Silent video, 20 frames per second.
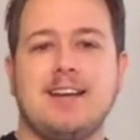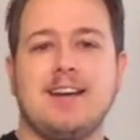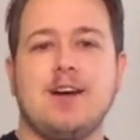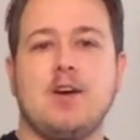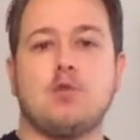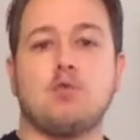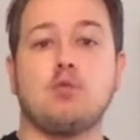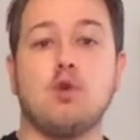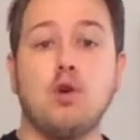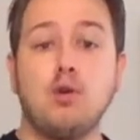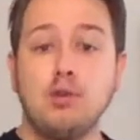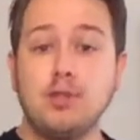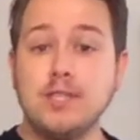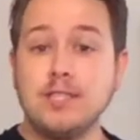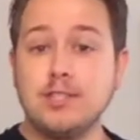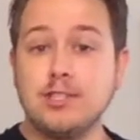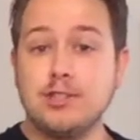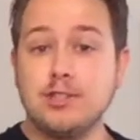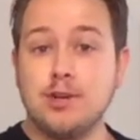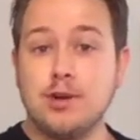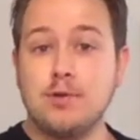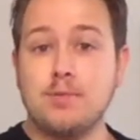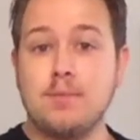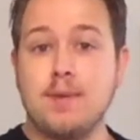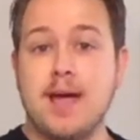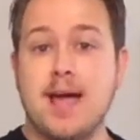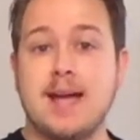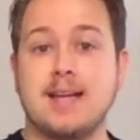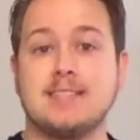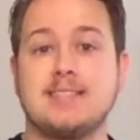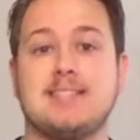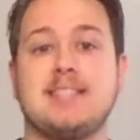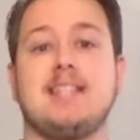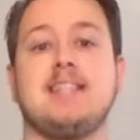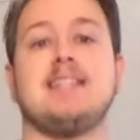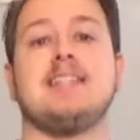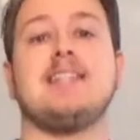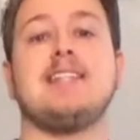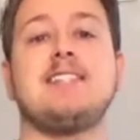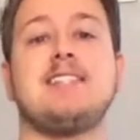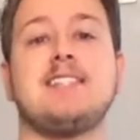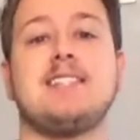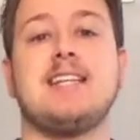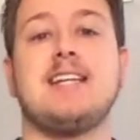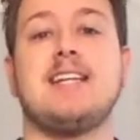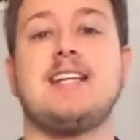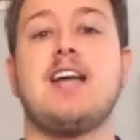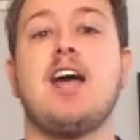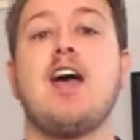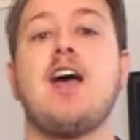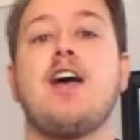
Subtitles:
Rolling Stone magazine listed